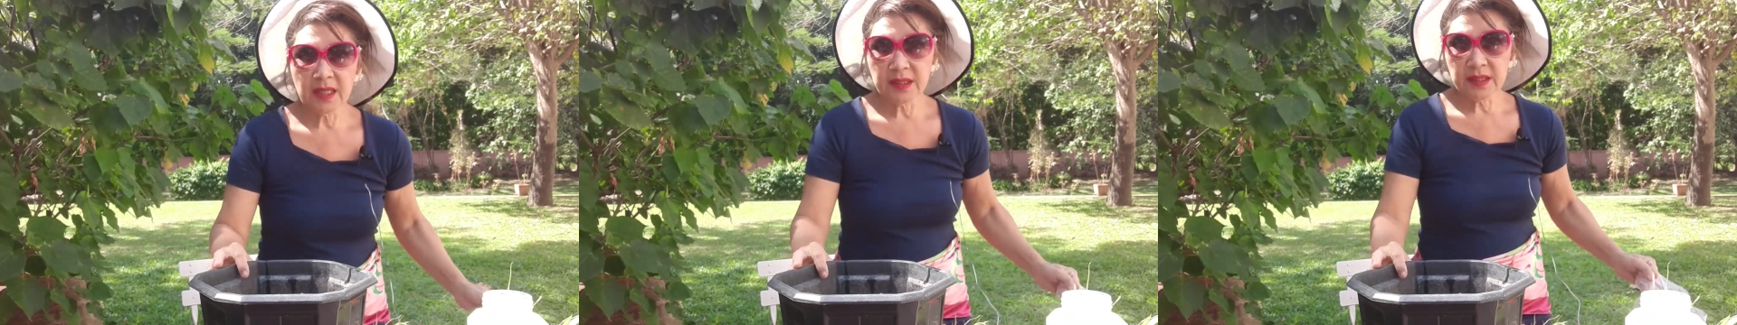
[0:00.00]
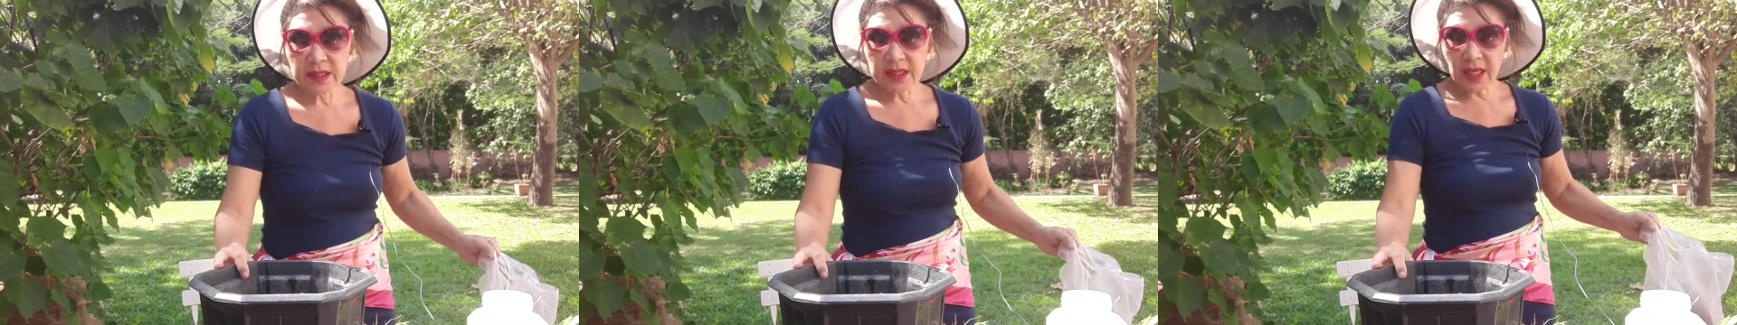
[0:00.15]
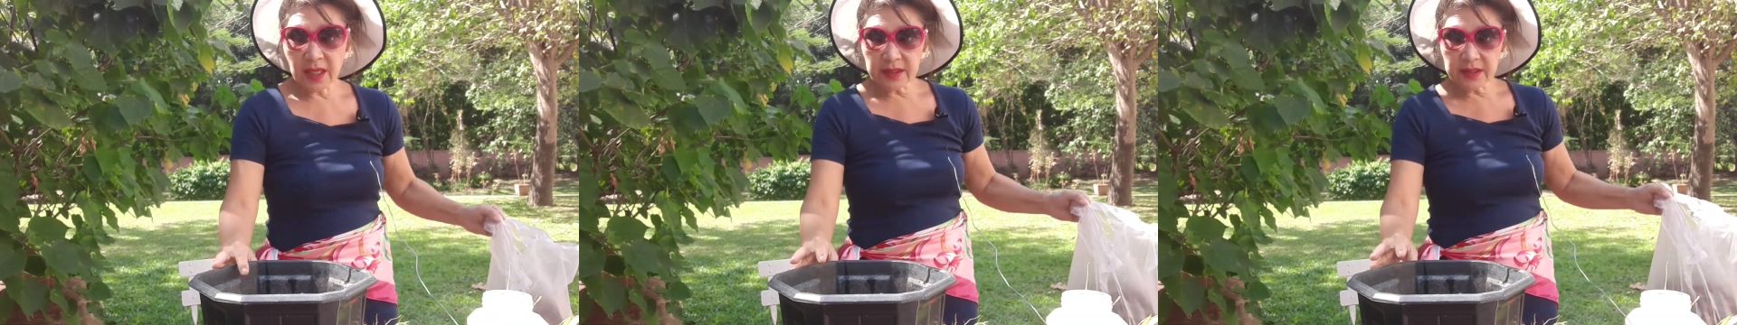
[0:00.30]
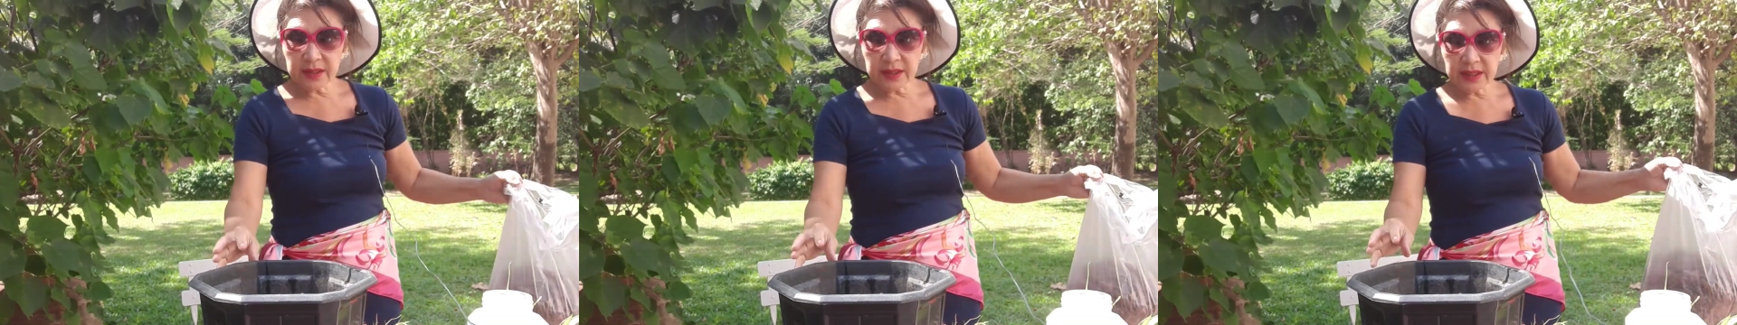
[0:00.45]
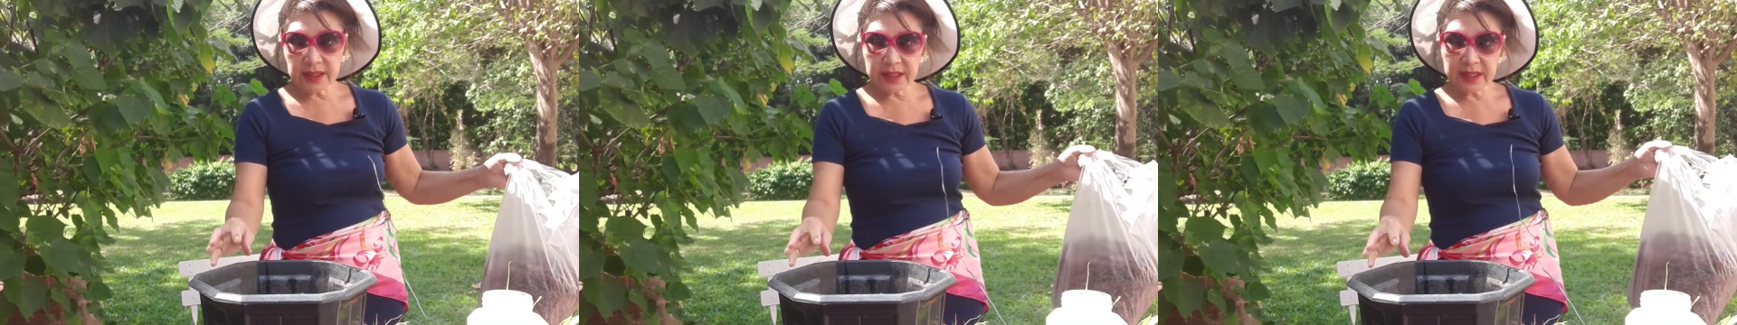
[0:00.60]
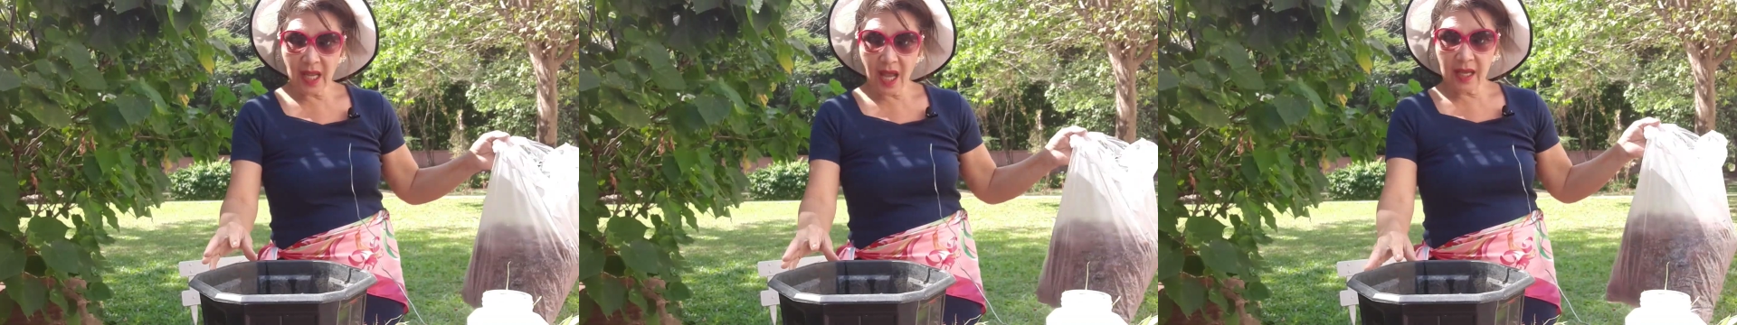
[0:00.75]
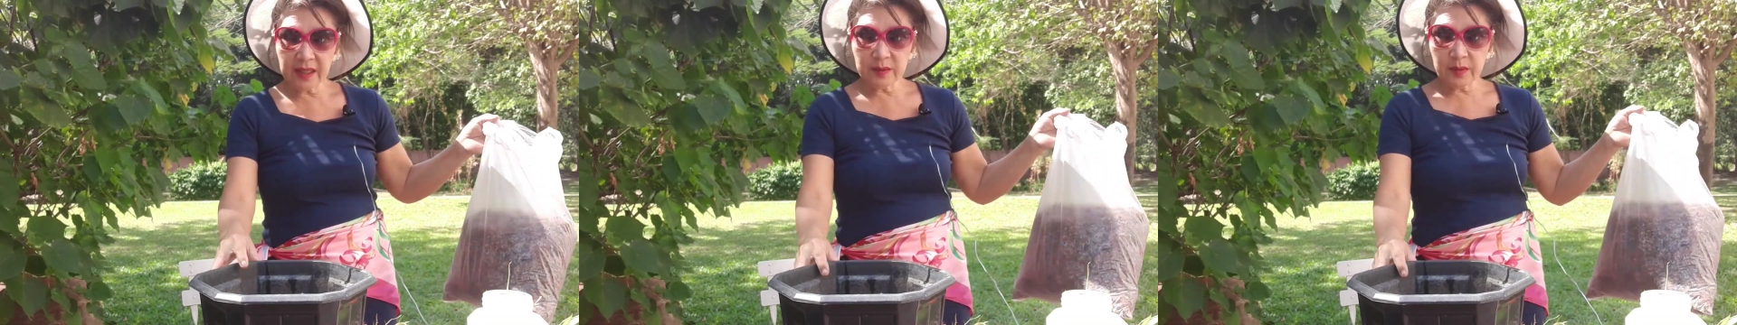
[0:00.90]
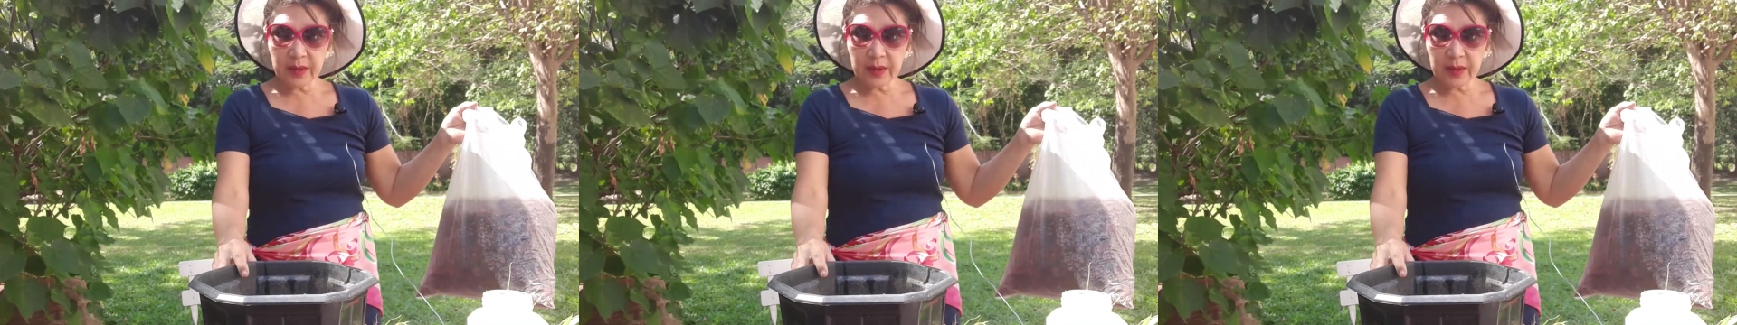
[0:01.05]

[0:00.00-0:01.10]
so to start